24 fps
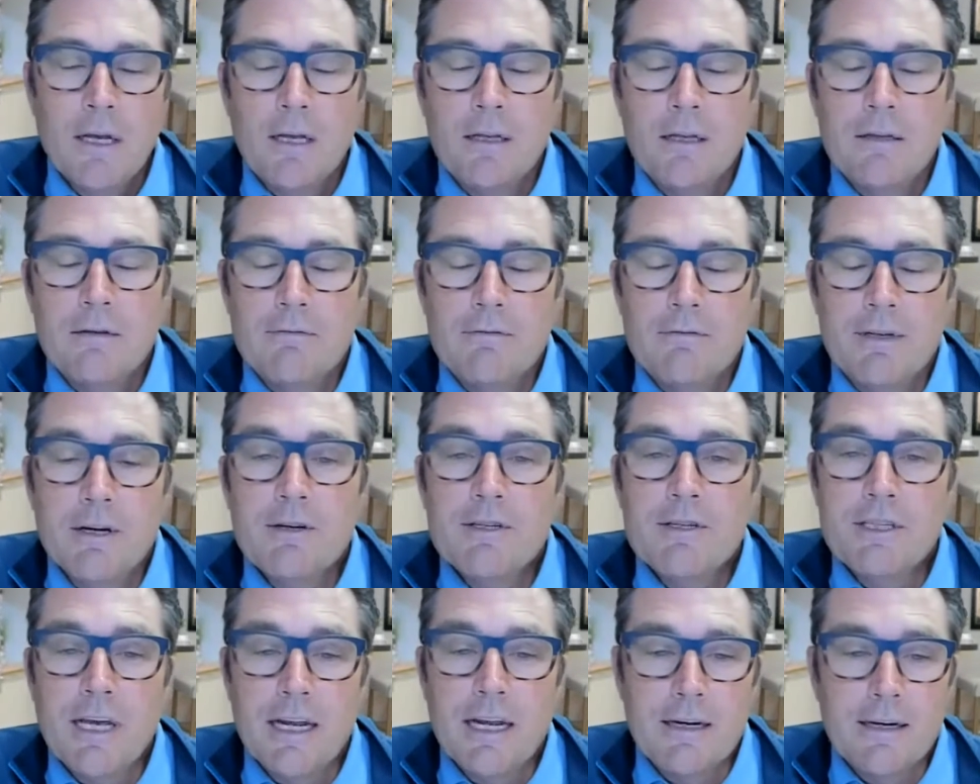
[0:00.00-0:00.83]

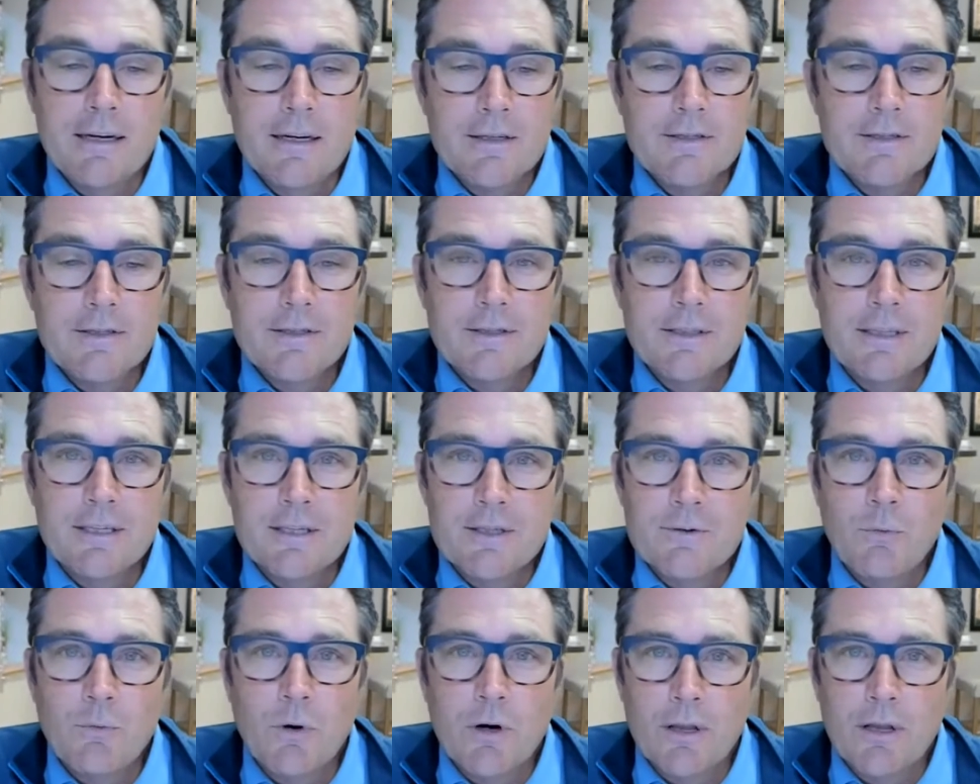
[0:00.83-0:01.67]
nearsightedness is
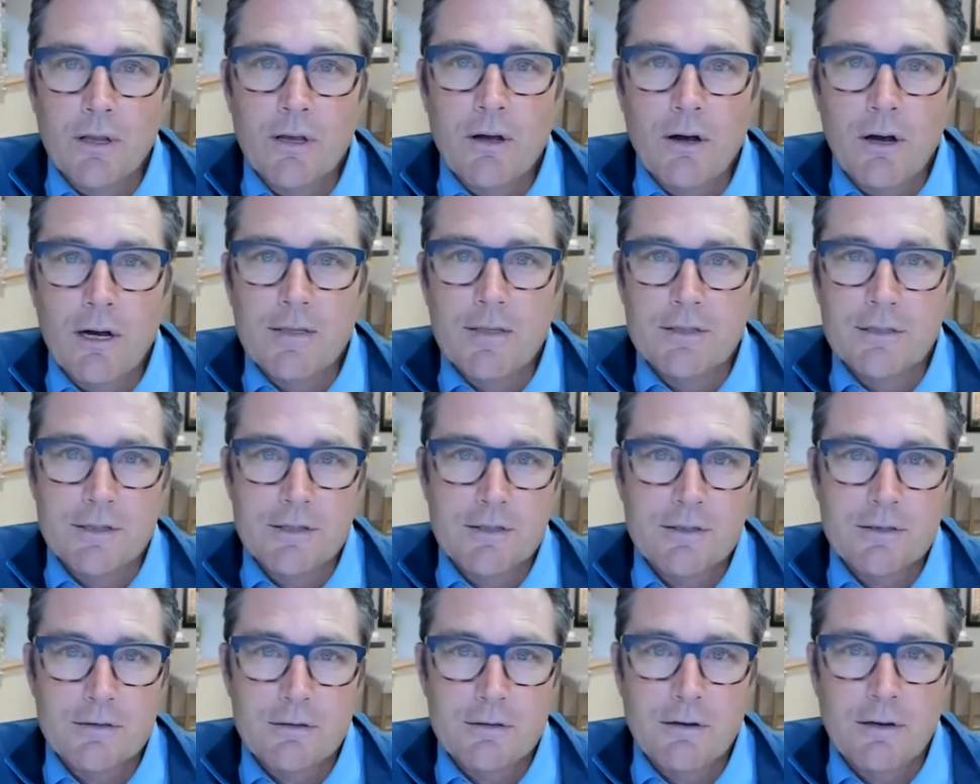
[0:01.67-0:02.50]
one of the
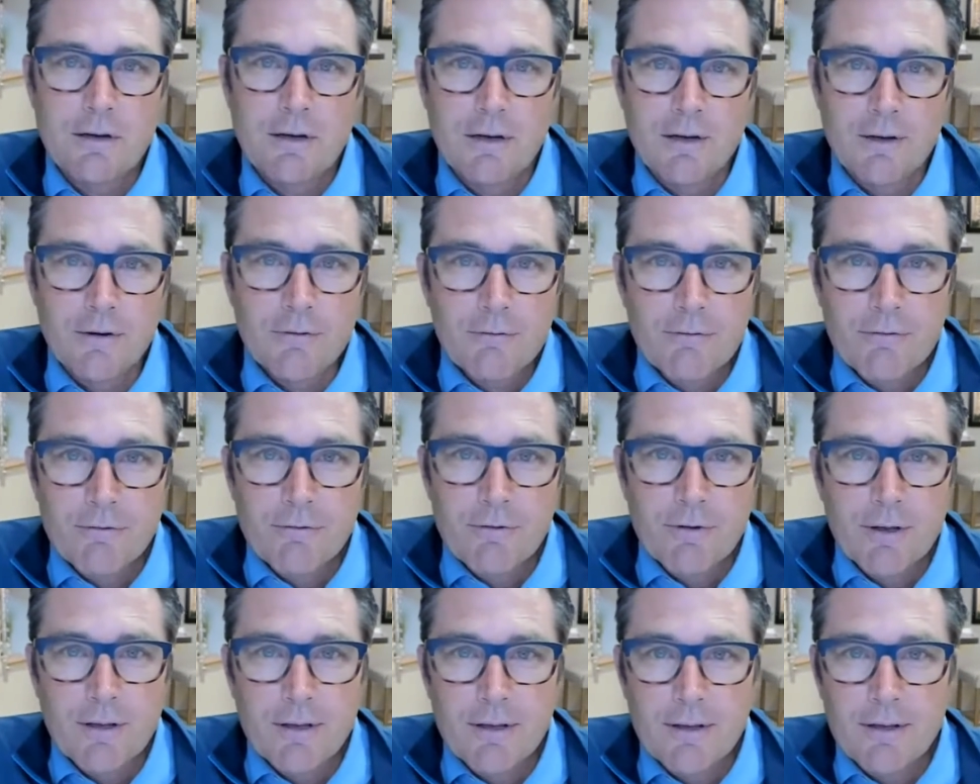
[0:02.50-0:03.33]
causes of
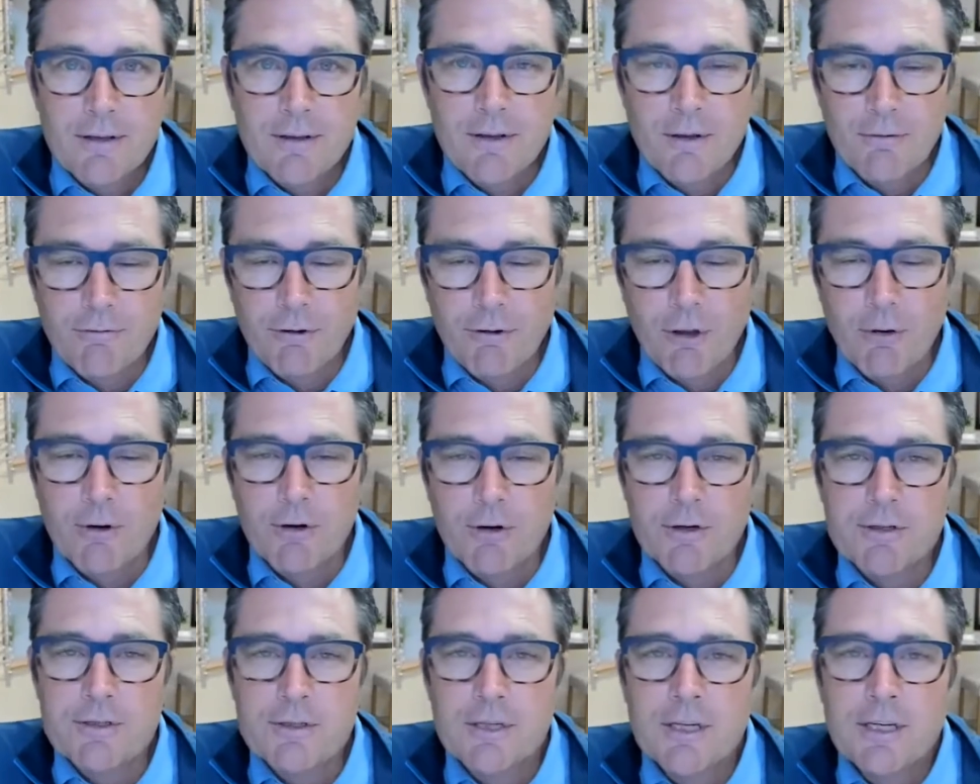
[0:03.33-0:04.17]
the
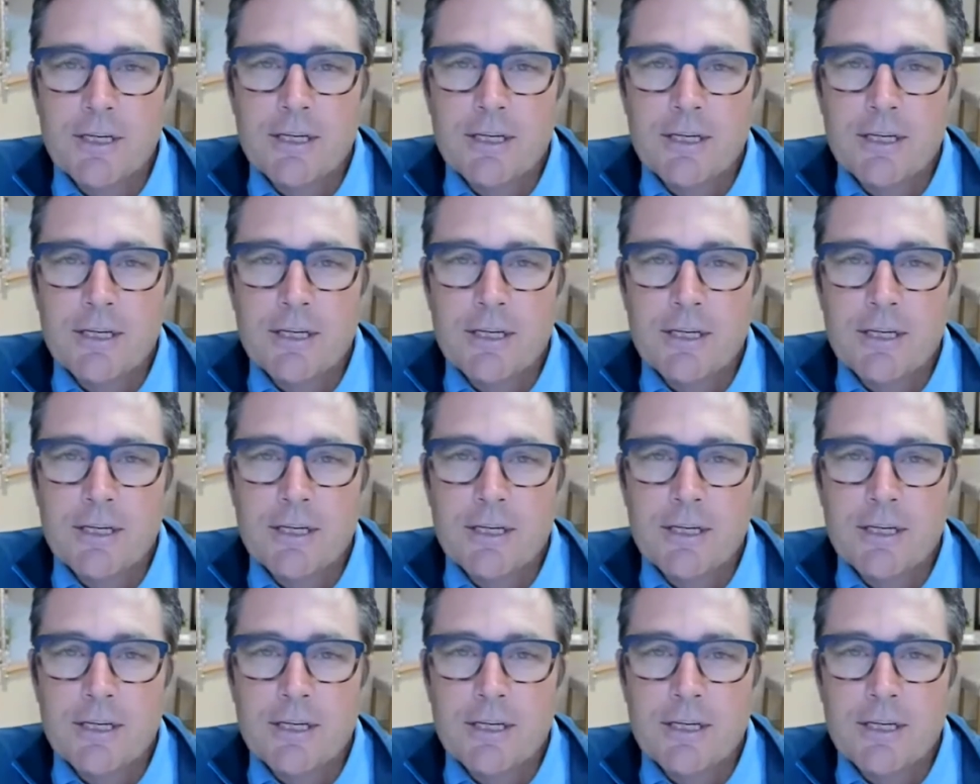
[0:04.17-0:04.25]
floaters.